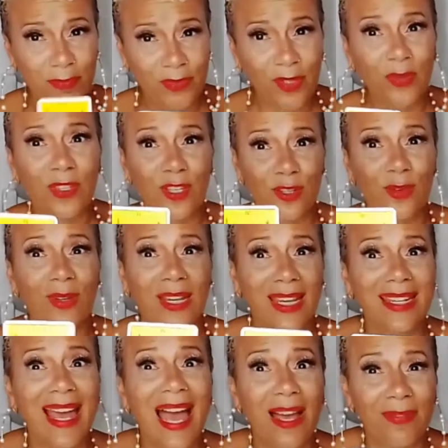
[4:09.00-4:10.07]
so that you
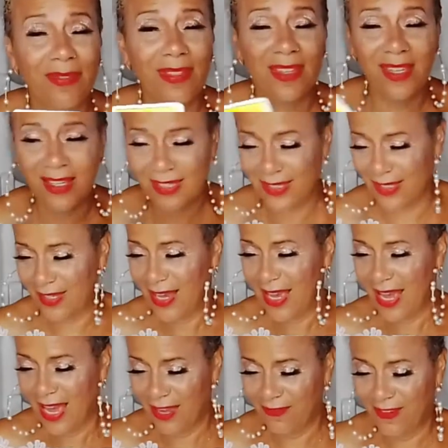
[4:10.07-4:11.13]
can have this.
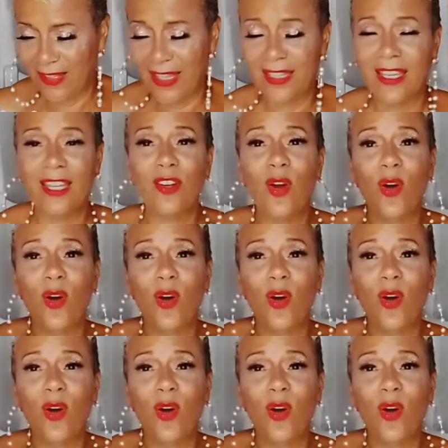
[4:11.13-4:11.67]
I feel like it